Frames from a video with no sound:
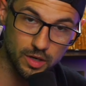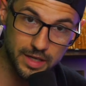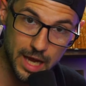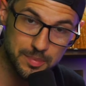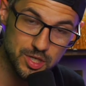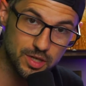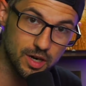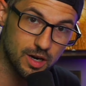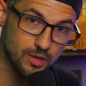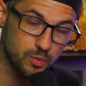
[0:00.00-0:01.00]
capture
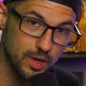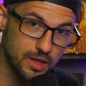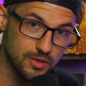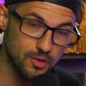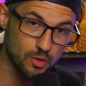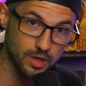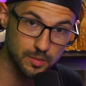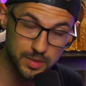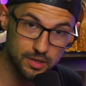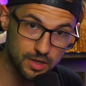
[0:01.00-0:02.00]
card with your
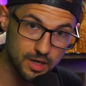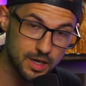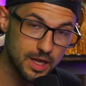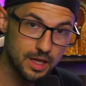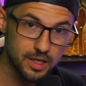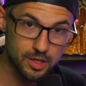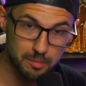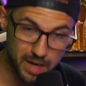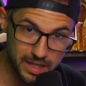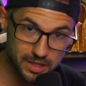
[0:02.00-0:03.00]
computer, your
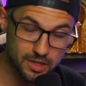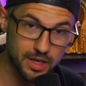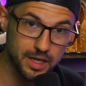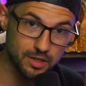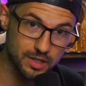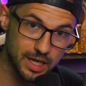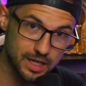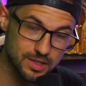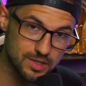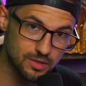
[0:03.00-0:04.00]
monitor, and your
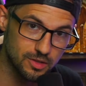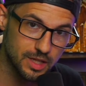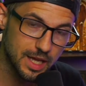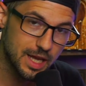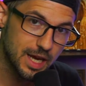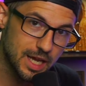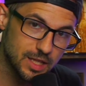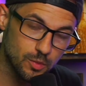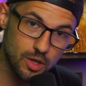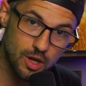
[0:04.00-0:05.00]
console.
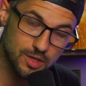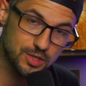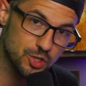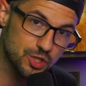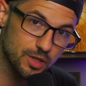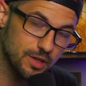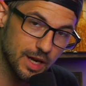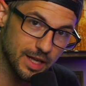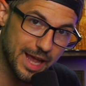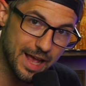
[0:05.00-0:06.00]
And then we'll also show you
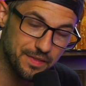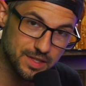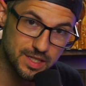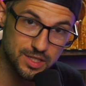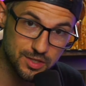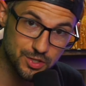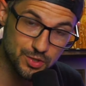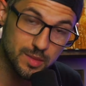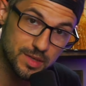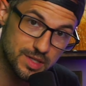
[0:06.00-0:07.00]
how to add this into your
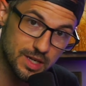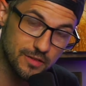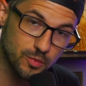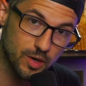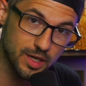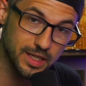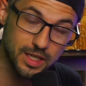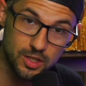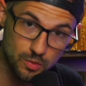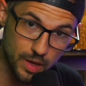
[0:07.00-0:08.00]
streaming software to
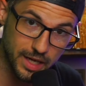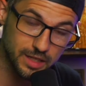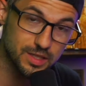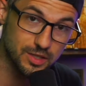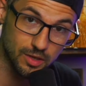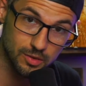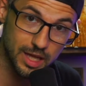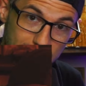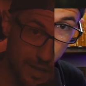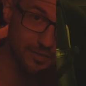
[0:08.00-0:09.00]
get you ready to go
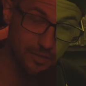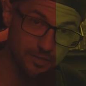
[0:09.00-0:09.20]
live.